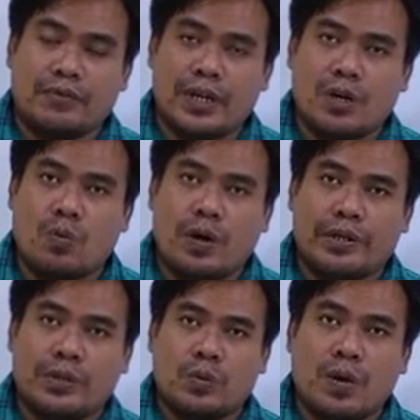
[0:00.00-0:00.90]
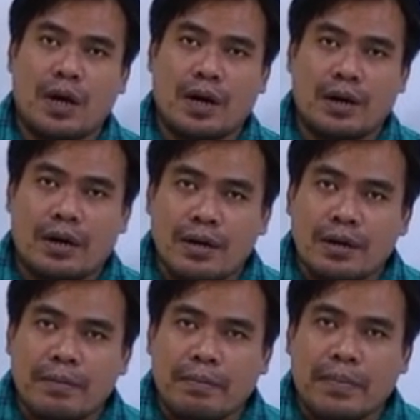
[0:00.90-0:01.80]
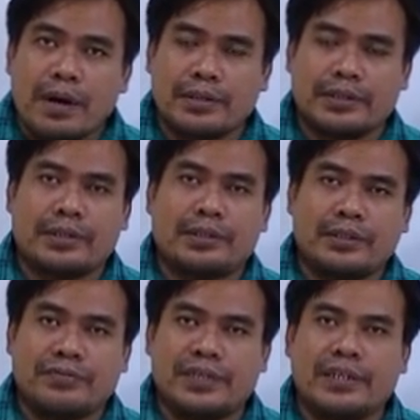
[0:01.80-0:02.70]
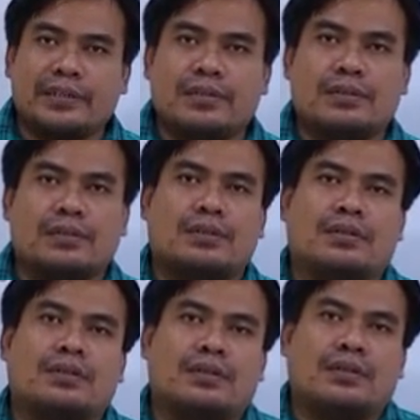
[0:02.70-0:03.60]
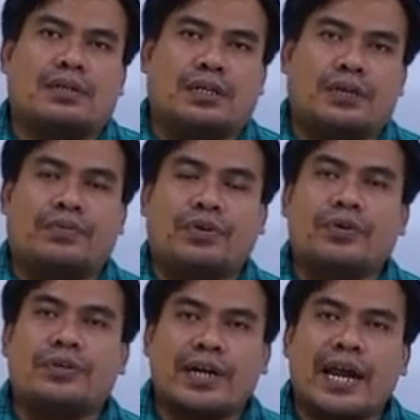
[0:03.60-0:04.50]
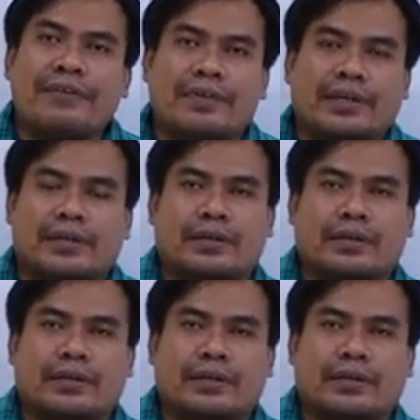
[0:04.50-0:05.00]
whenever you are marching the vehicle. If you know driving,